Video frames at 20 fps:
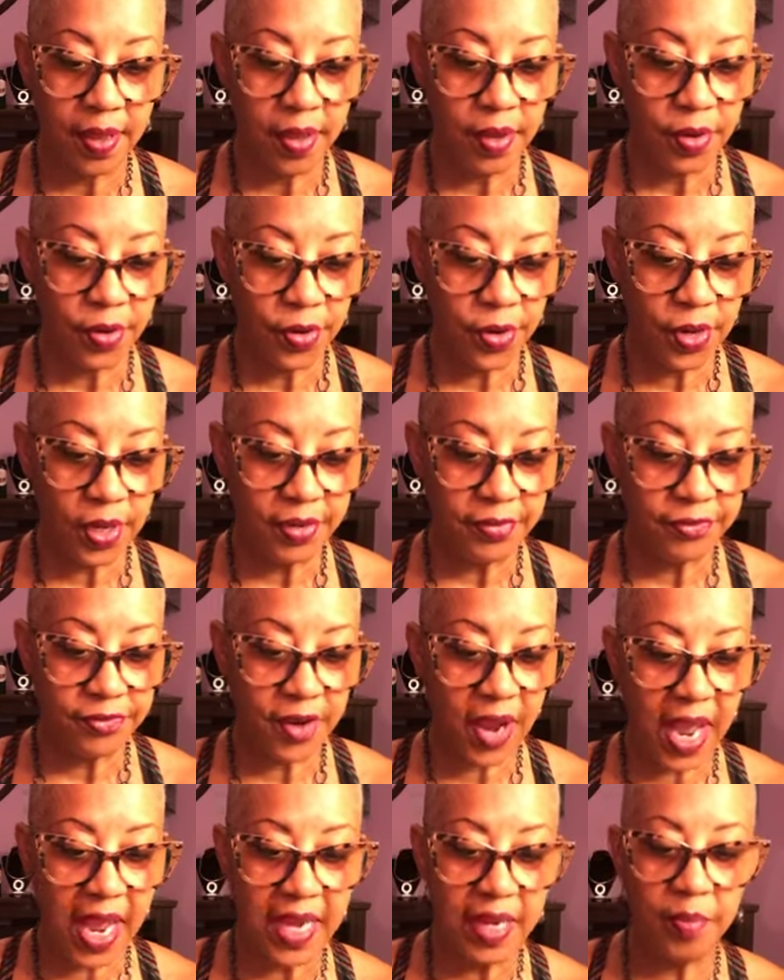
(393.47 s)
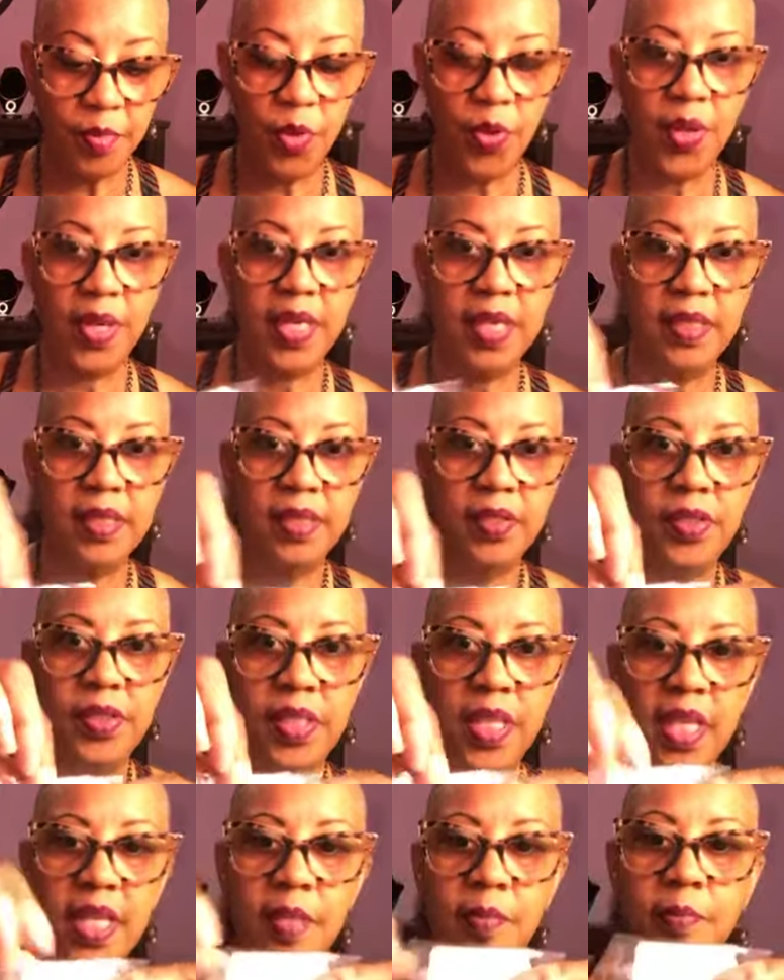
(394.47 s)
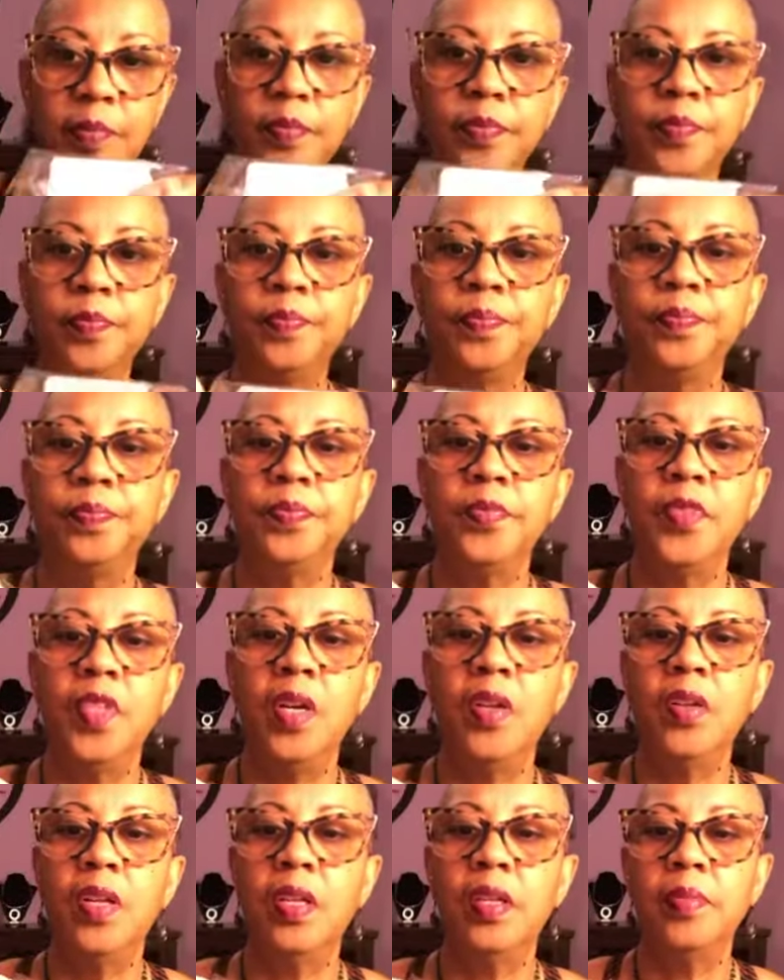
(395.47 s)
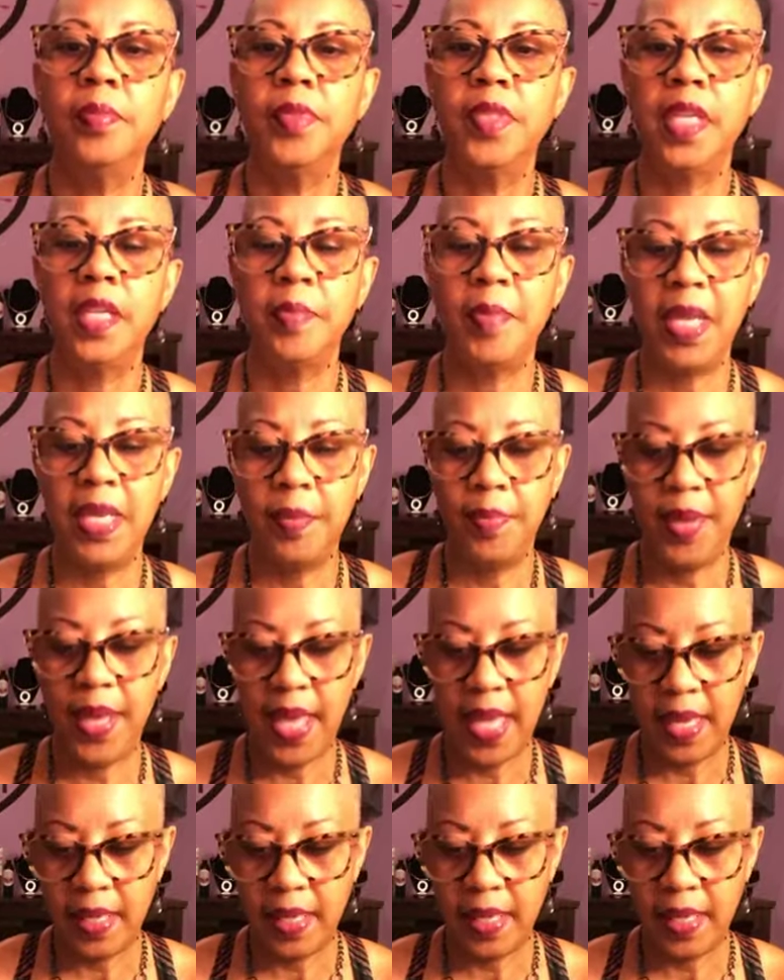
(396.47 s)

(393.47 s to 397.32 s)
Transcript: Early Friday morning. You see, Hold on, take my pack.